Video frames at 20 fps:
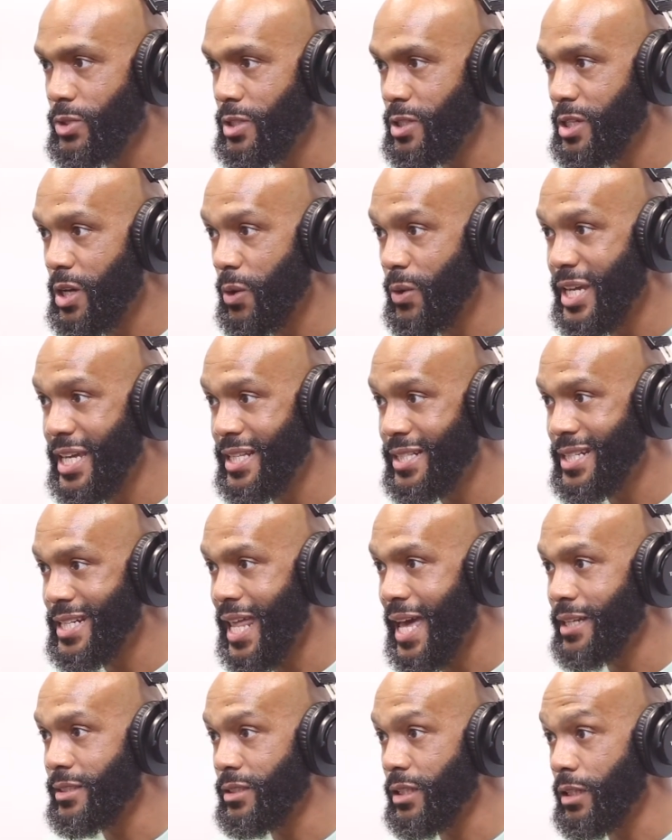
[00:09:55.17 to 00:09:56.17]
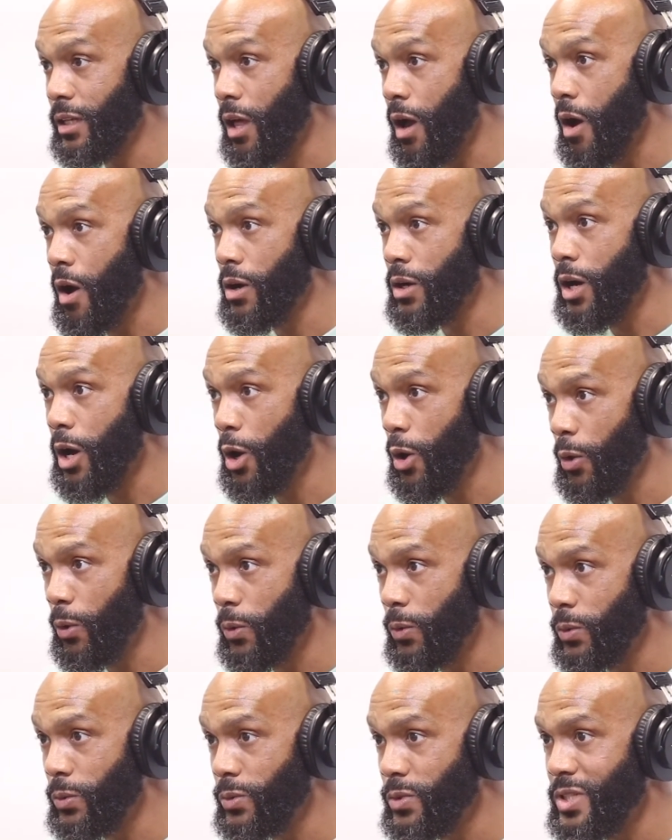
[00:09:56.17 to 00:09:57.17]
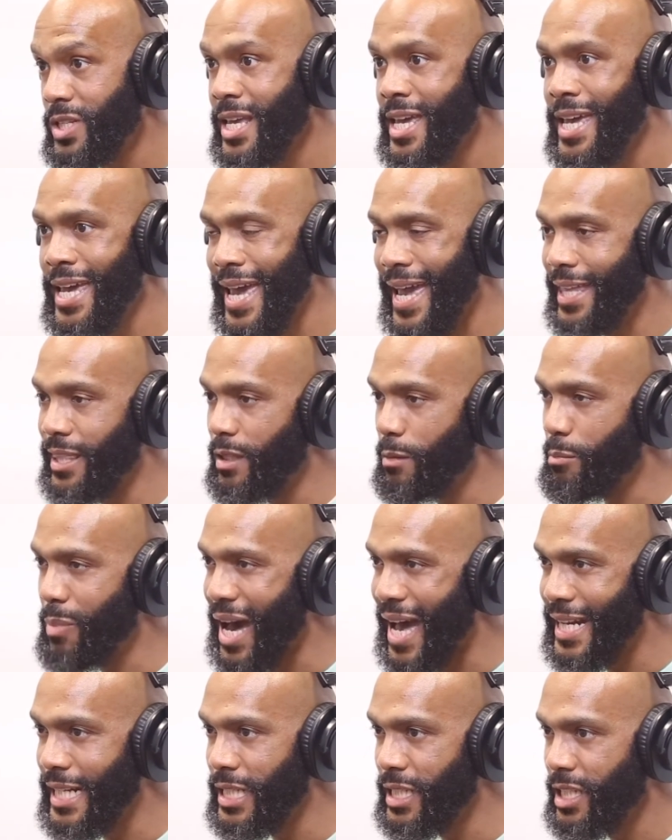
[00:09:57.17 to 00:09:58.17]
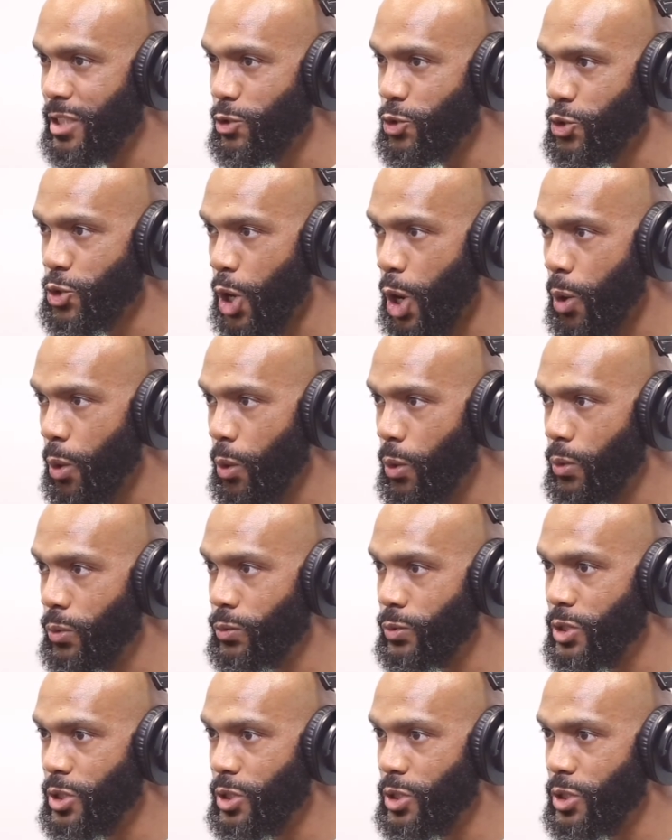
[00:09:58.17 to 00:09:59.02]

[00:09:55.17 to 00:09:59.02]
hence like the long holds and the body control.